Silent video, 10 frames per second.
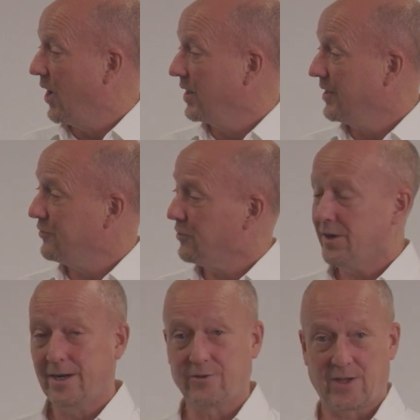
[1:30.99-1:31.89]
Let's look
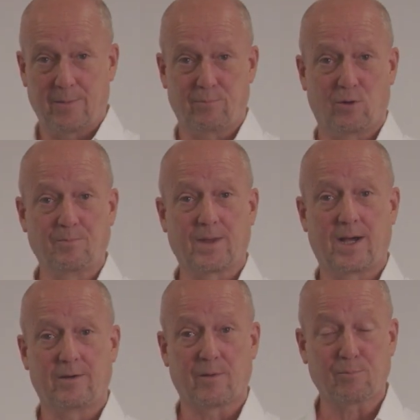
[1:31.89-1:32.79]
at an example
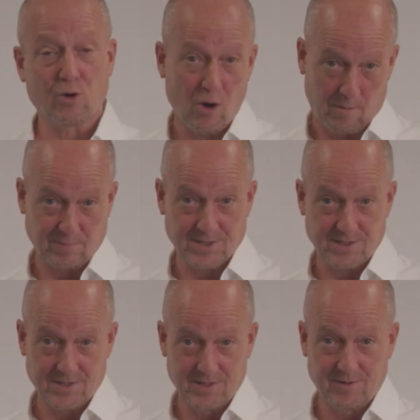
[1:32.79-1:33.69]
of a prompt
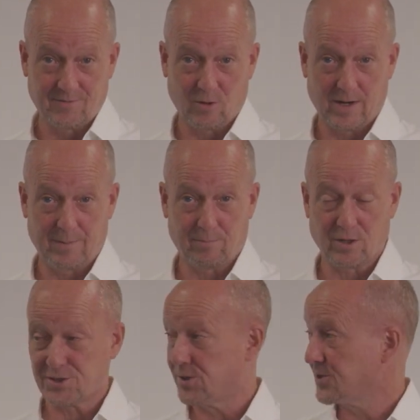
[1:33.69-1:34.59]
for a
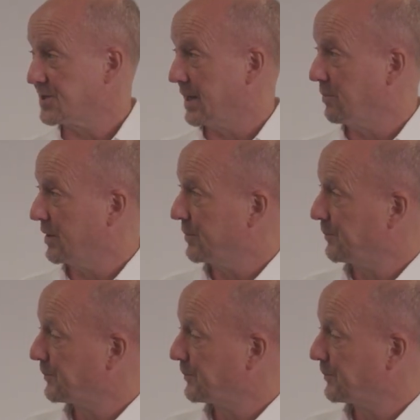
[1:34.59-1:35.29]
personal statement.